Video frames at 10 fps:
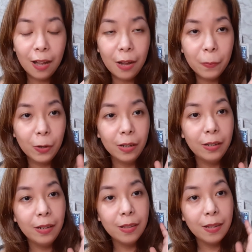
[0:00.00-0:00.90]
Um, you're
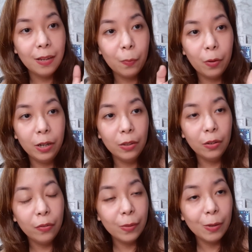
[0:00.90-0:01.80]
gonna see the part
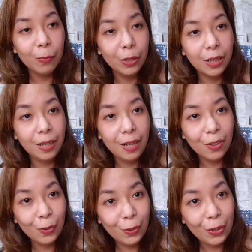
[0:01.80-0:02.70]
of my birthday.
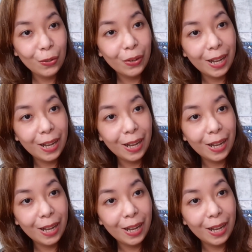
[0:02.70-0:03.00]
So, yun yung